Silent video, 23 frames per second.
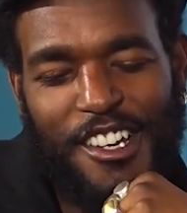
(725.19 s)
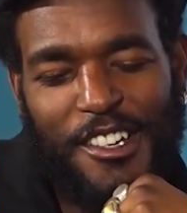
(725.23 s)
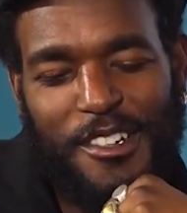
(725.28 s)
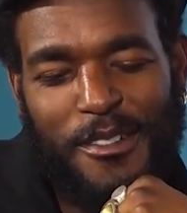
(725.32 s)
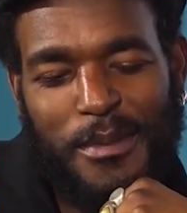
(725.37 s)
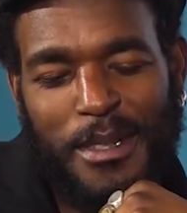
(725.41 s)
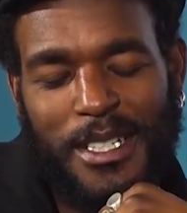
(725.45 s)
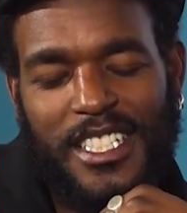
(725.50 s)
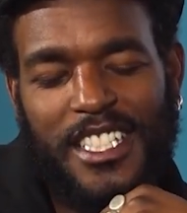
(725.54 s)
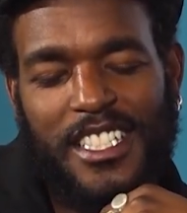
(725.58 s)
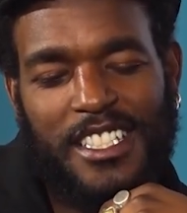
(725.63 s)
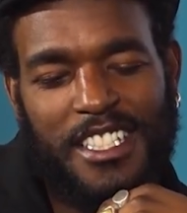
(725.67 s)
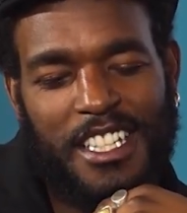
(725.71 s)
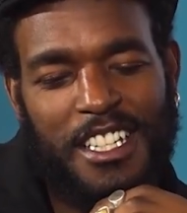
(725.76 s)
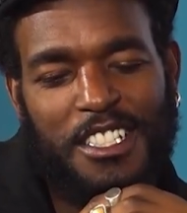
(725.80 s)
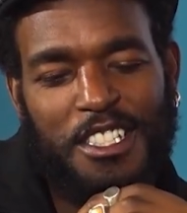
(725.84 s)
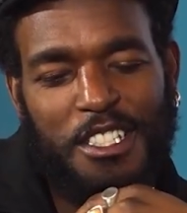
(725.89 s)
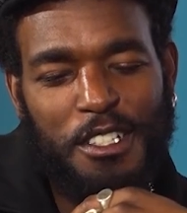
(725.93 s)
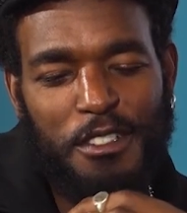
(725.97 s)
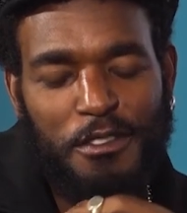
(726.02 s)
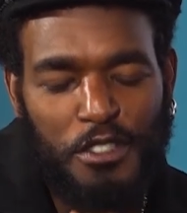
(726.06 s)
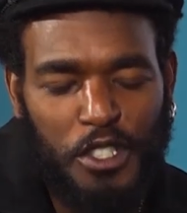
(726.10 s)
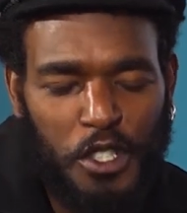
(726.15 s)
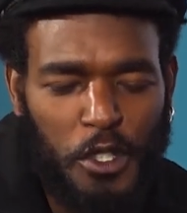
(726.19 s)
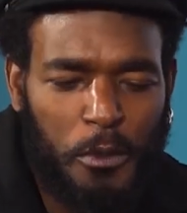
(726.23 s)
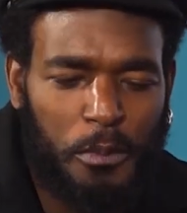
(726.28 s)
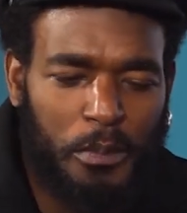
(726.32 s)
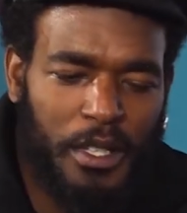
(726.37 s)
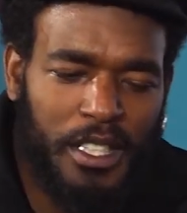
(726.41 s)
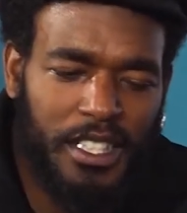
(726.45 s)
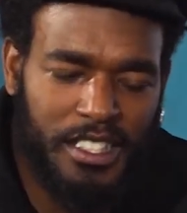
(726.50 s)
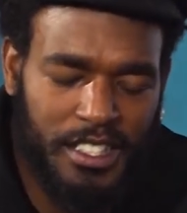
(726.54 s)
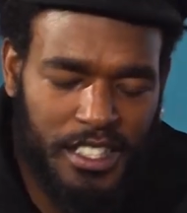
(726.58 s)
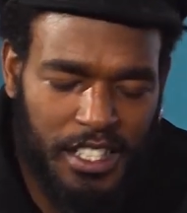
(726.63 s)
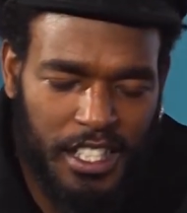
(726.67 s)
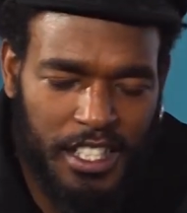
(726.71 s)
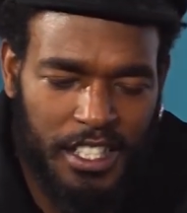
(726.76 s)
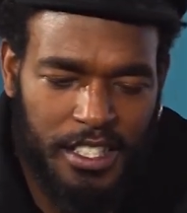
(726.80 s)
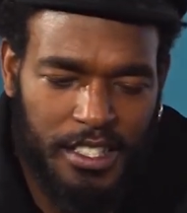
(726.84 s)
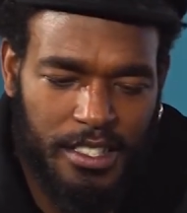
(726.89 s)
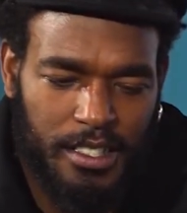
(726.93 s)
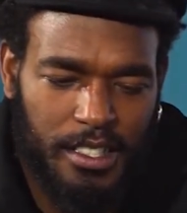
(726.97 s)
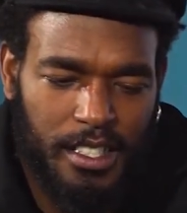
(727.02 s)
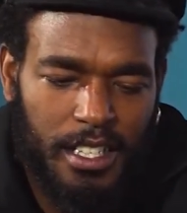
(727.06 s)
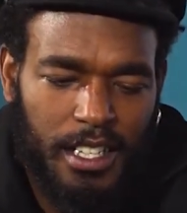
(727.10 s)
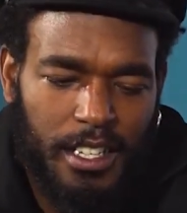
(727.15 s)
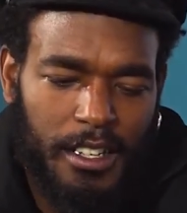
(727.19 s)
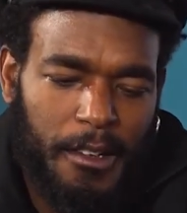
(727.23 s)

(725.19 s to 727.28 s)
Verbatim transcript: um, he's a sensitive dude, but he's he's